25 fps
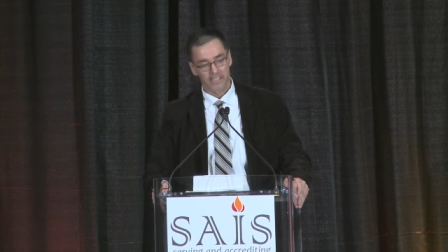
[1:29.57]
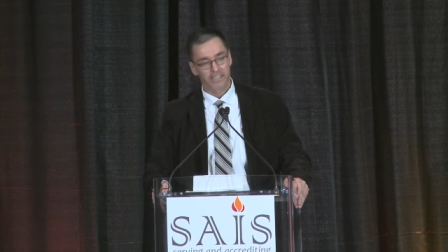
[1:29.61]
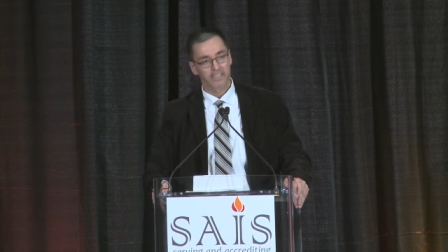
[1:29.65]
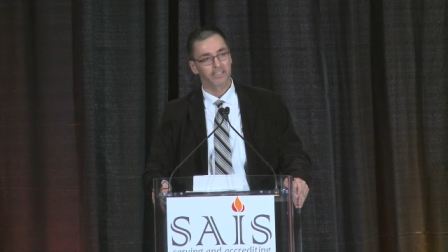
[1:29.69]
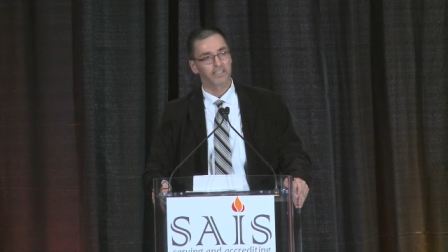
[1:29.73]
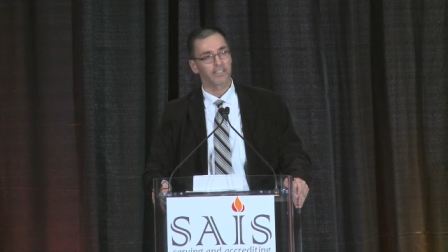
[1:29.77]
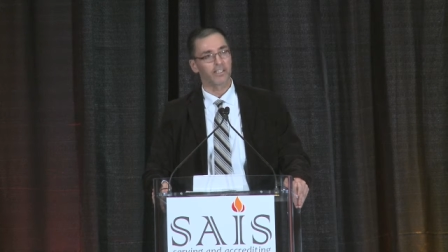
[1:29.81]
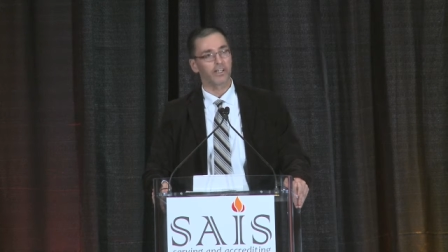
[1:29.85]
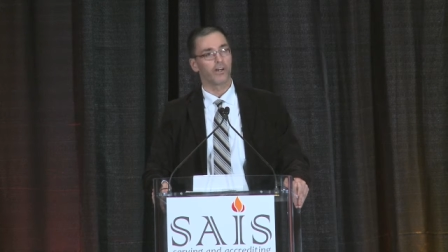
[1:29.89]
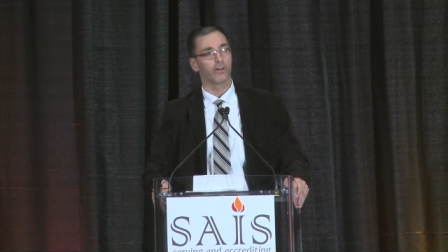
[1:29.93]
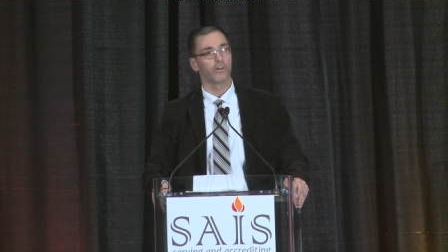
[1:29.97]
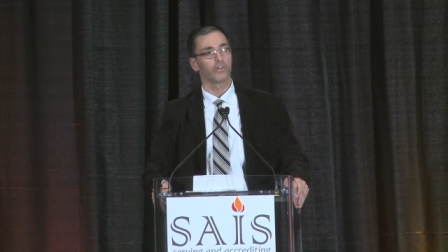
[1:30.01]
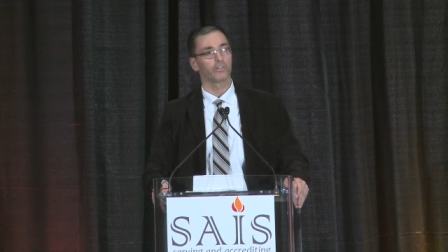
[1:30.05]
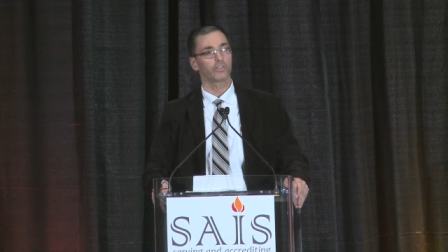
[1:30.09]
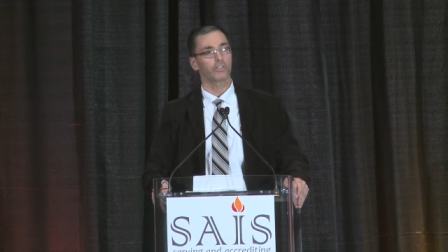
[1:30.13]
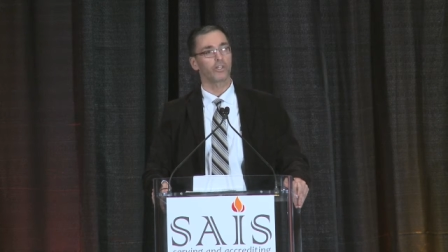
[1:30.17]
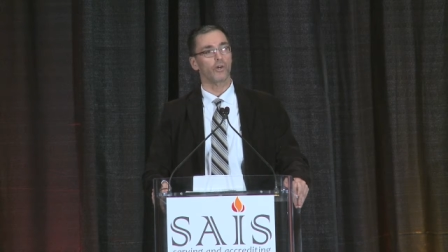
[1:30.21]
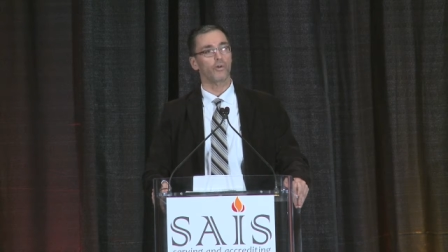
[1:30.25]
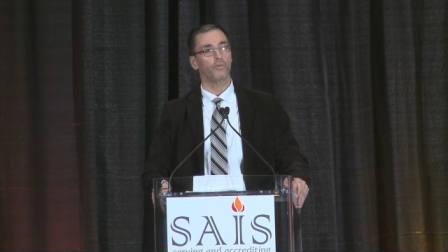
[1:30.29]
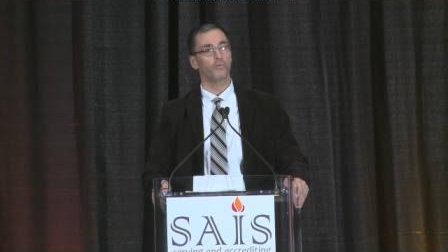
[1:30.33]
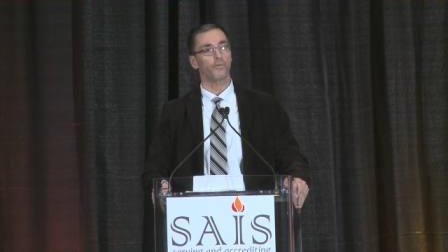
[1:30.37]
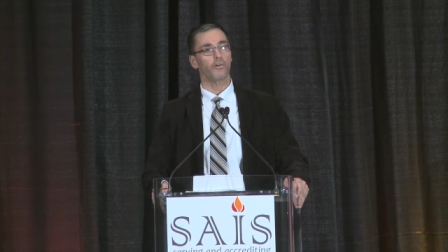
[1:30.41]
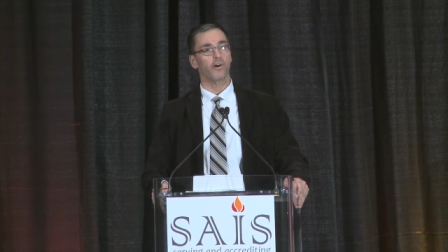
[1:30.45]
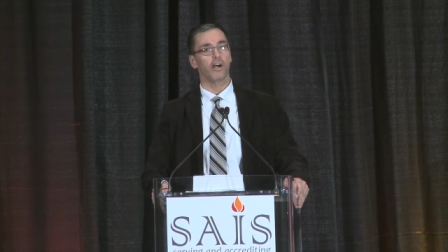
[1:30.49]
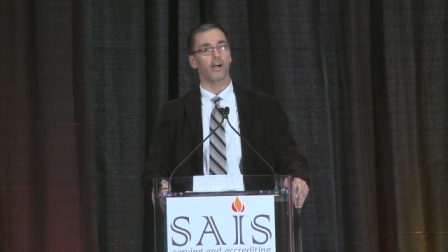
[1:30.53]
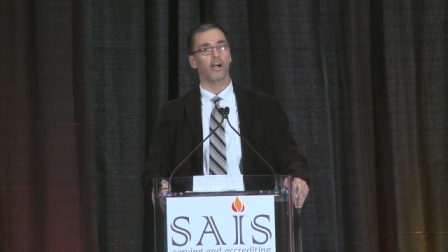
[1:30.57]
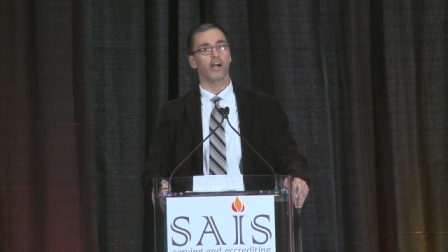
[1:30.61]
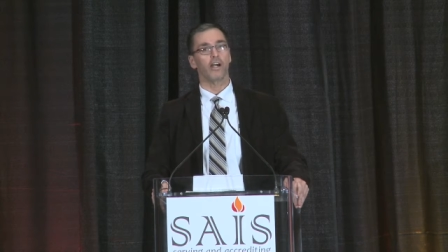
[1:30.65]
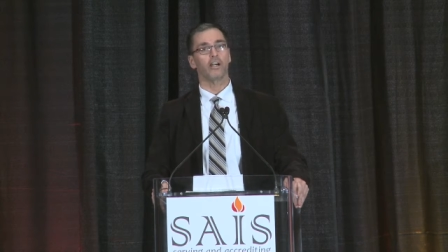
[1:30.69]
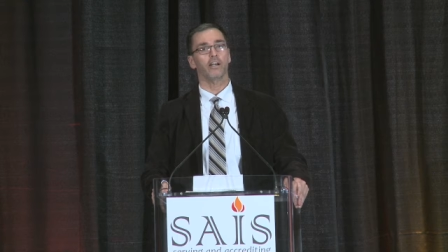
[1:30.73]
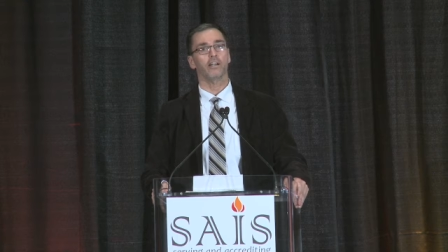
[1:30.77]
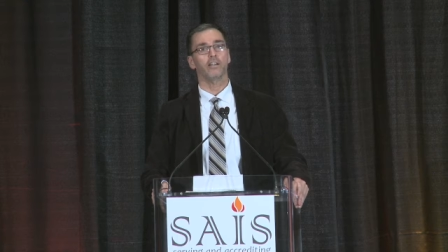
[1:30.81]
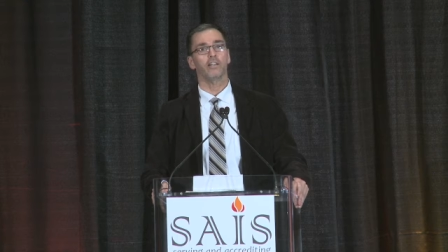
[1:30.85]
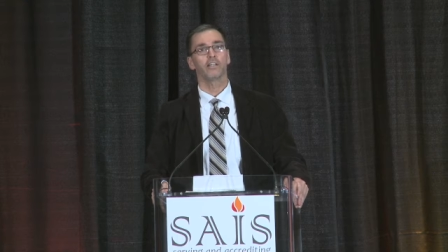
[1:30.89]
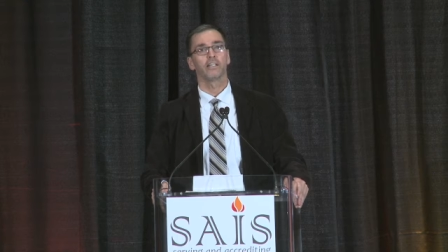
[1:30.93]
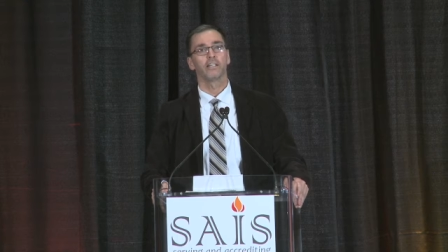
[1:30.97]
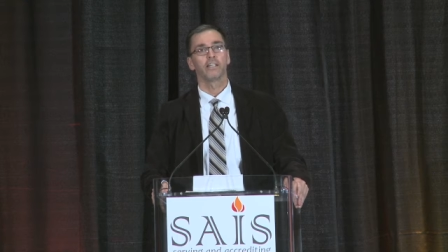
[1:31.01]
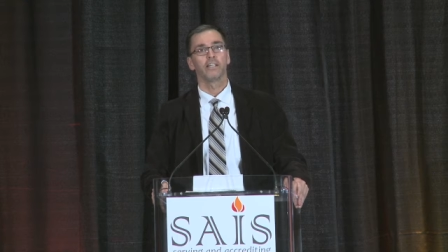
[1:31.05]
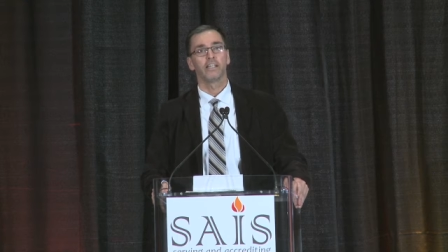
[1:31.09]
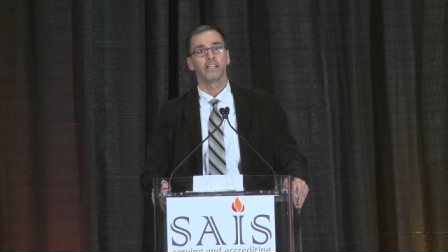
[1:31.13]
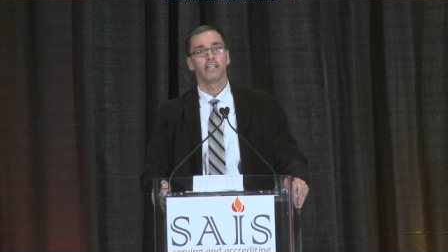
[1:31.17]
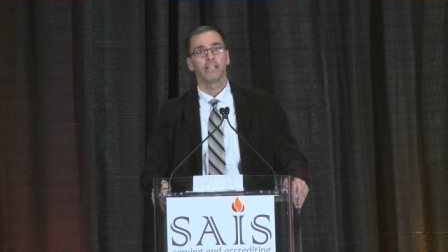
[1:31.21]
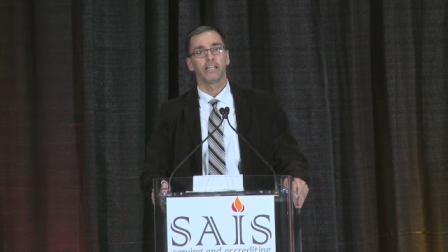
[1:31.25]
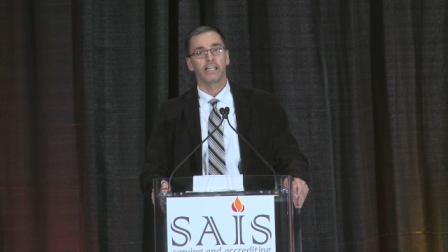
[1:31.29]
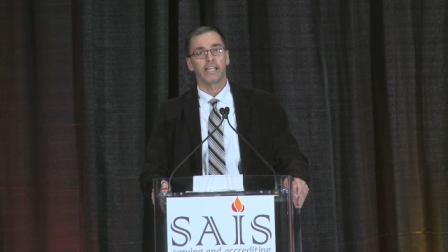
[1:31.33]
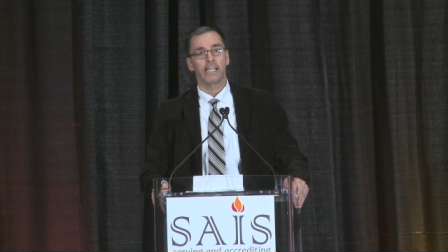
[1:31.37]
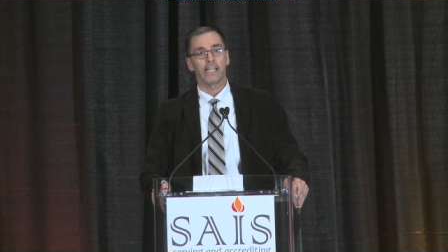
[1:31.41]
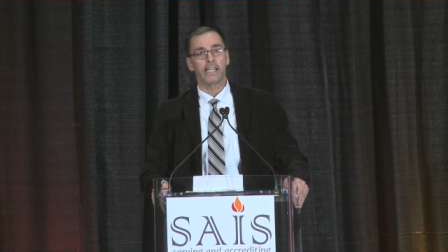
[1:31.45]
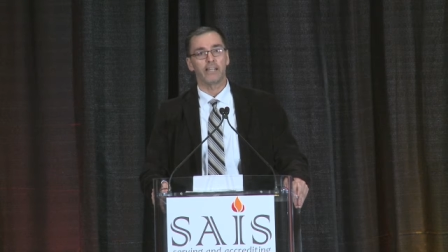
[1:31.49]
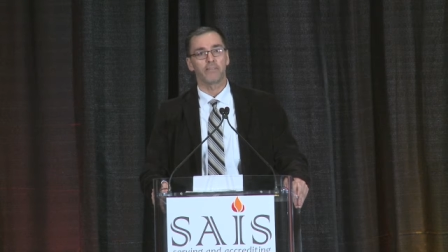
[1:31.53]
So far
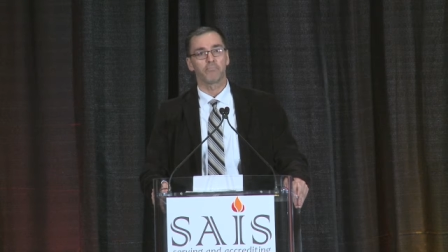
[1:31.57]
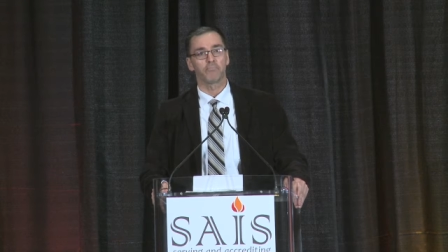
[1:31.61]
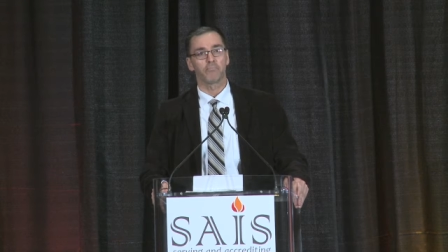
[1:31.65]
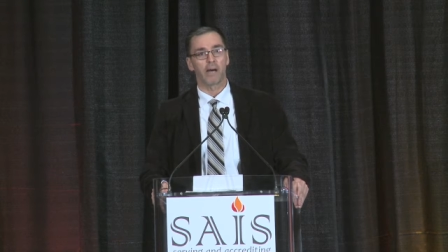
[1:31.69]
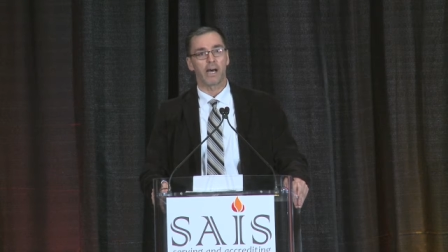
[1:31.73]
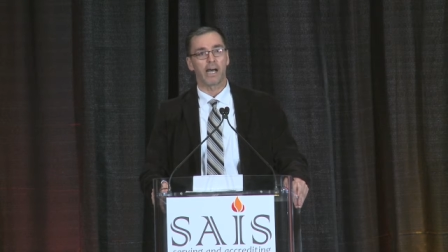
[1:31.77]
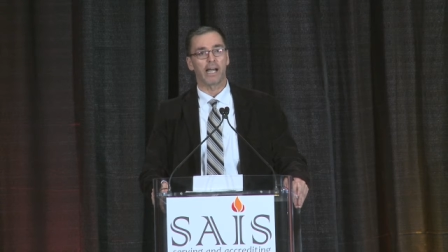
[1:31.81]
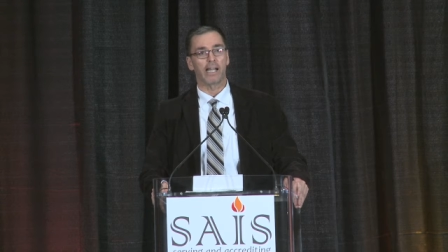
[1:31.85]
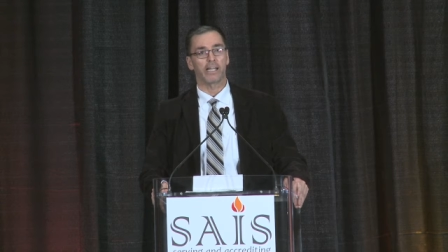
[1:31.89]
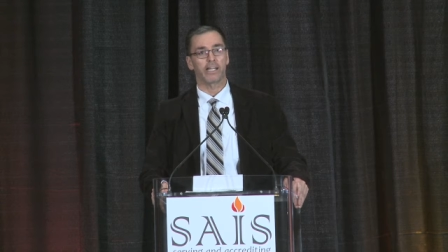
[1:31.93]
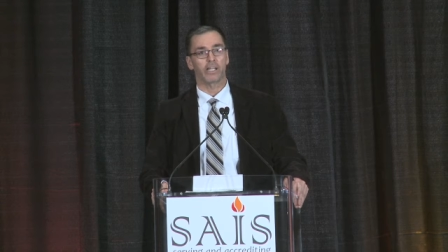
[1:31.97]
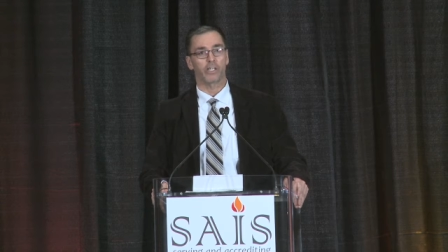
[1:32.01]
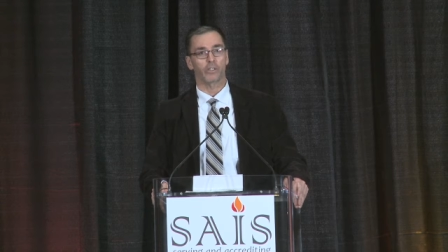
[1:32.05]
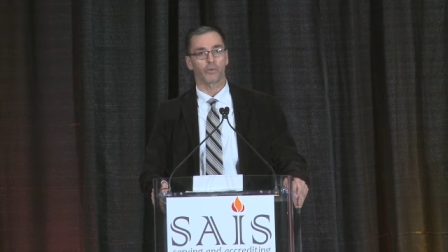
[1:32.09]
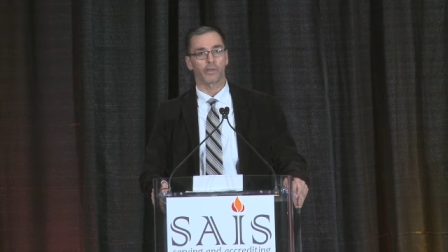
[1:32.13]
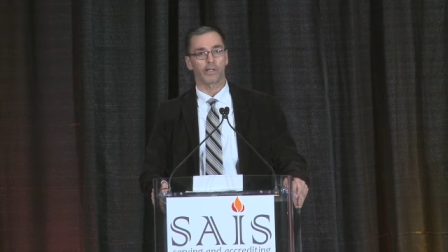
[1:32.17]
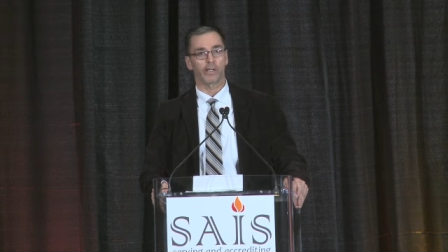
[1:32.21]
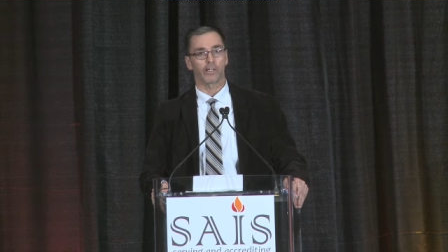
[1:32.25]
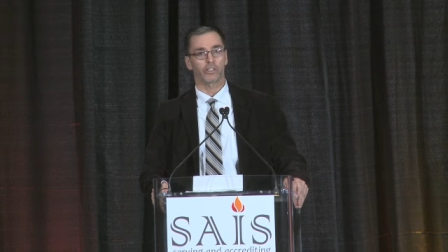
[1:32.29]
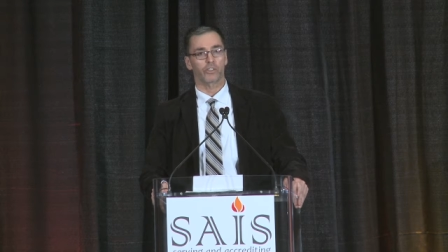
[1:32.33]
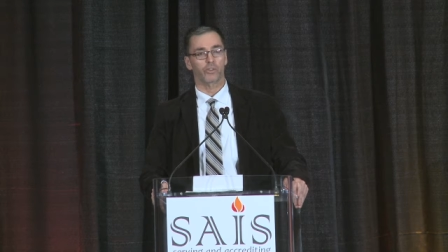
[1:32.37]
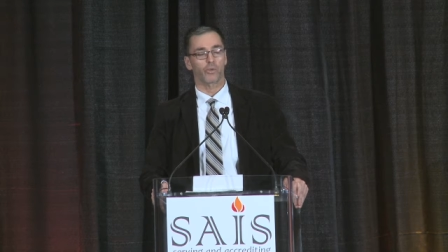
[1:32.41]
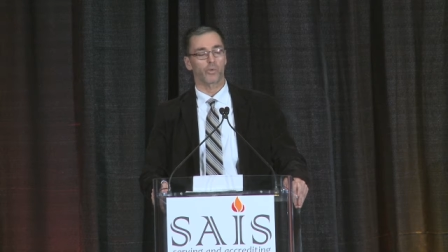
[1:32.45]
in my career,